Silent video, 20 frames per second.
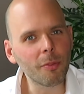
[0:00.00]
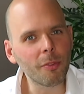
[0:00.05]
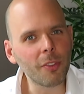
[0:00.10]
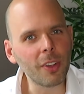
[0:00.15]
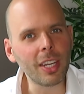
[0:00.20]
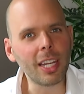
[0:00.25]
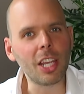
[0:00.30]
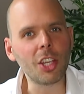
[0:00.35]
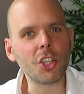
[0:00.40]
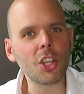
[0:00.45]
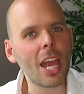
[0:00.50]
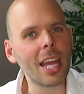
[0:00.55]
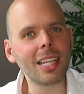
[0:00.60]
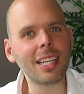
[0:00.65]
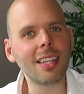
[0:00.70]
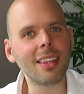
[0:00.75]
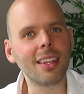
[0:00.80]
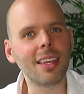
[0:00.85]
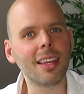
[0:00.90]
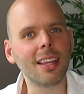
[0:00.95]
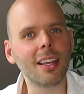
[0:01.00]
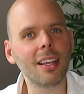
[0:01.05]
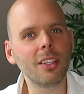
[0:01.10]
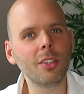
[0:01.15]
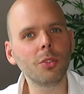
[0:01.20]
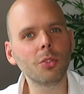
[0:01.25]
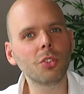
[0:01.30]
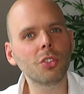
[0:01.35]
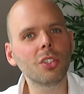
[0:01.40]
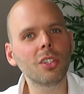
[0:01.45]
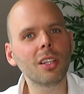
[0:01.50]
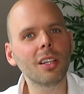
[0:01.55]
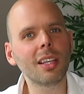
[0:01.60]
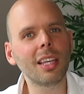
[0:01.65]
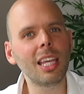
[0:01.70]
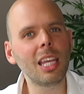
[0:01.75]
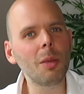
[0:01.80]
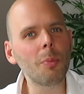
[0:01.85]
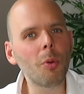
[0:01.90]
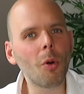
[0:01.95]
finish anything. You're just going to
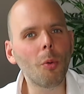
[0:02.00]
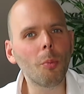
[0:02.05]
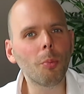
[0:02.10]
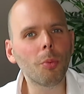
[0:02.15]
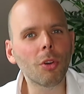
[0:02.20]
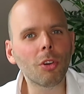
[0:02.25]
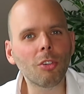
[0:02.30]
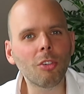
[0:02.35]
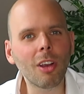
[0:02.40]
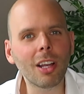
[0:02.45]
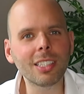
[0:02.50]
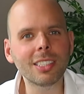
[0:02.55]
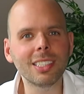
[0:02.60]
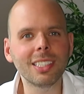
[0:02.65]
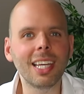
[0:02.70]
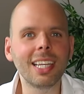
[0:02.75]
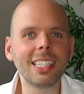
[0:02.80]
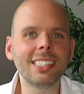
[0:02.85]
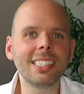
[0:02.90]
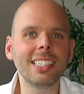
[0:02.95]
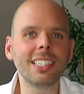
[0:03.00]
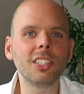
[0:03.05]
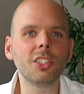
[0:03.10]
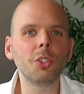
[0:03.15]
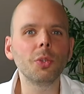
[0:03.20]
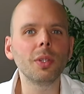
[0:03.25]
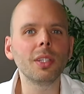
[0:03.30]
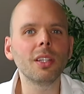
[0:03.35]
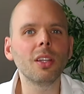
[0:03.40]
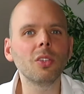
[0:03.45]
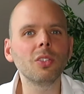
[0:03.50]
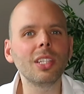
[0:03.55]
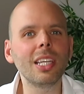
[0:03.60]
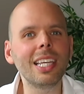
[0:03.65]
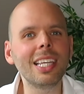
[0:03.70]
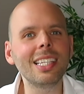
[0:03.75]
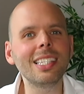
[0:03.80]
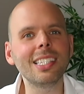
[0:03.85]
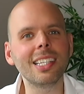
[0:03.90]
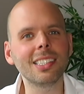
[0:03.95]
keep on procrastinating and doing those
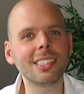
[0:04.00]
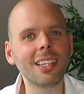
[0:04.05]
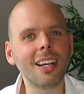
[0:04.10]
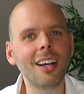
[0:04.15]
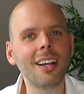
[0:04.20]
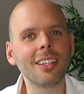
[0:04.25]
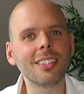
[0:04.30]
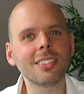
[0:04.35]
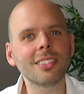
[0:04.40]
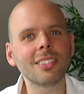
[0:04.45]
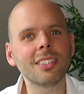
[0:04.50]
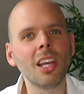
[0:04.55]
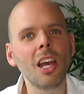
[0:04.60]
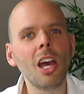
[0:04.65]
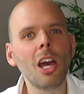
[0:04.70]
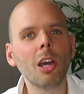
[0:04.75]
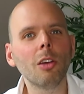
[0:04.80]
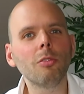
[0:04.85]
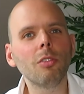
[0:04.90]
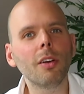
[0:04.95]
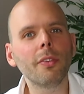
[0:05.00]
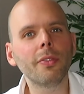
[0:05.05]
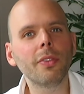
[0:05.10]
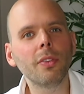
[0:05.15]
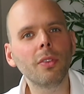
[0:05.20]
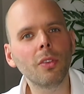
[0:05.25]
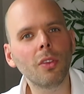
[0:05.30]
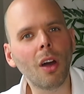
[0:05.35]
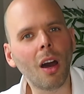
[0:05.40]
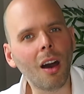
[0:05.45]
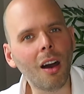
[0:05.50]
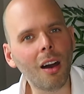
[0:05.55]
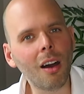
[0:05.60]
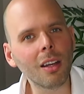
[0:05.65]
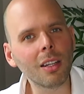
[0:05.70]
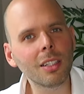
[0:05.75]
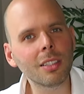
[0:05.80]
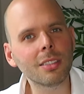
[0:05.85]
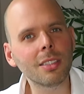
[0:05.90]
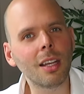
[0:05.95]
easier tasks rather than the
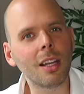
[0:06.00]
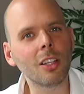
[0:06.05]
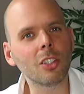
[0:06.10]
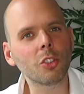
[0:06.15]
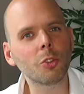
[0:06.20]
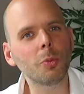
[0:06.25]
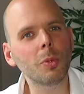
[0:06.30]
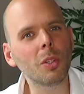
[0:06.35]
harder task,